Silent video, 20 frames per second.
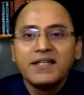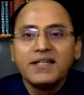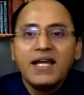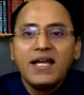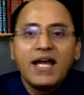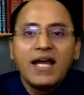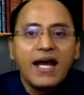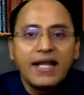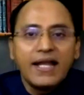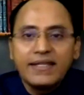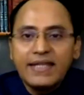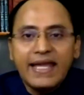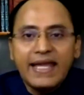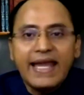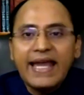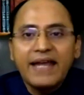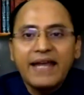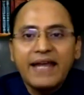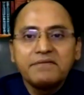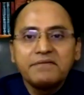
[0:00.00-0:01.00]
and they
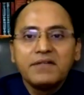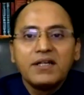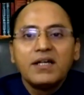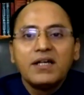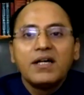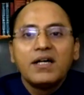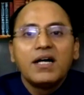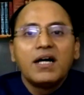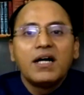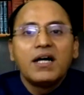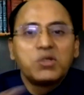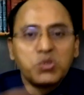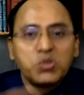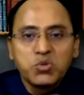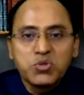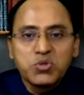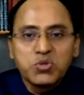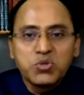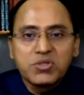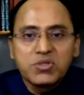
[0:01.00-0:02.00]
have uh,
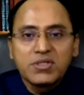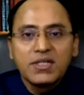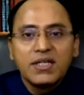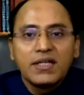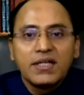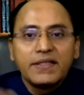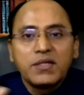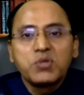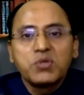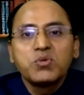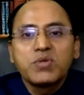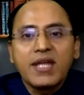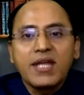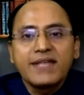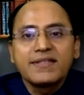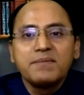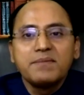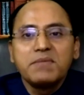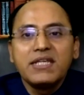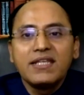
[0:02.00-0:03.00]
roots the root has a
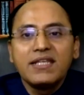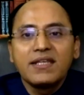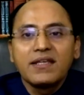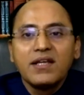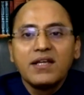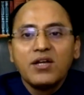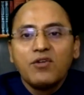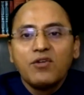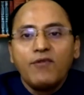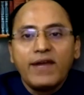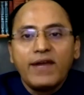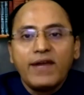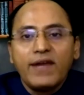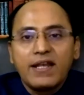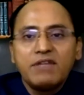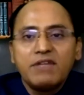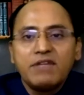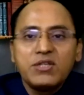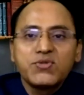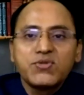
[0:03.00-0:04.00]
meaning. Wherever
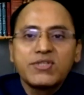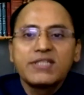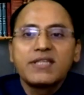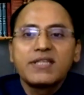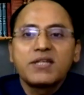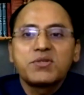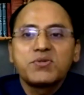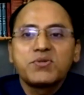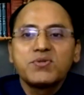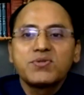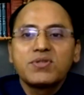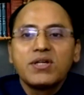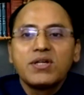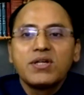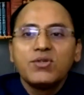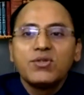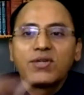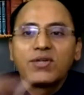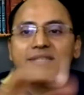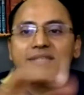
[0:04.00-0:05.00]
you see that root,
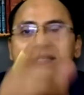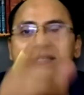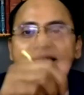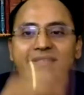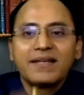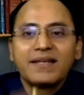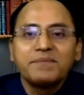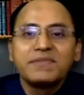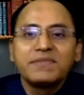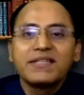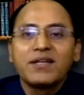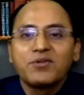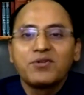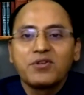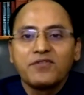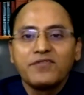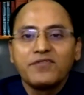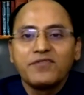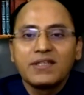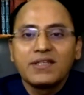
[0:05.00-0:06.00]
you can see something out of
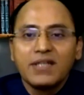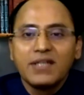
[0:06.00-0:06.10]
it.